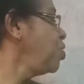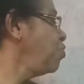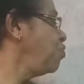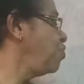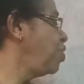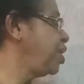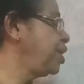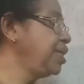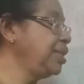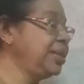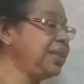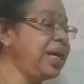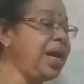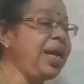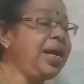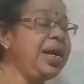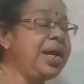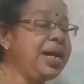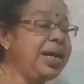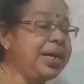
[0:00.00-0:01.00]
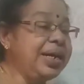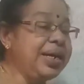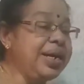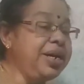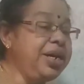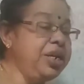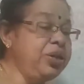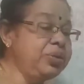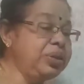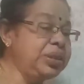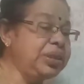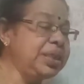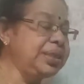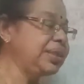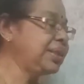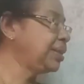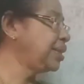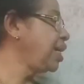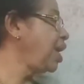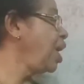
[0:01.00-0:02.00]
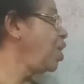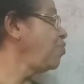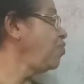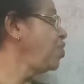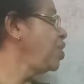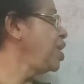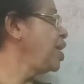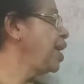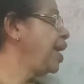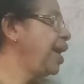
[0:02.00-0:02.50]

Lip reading: one is that reduce the staff,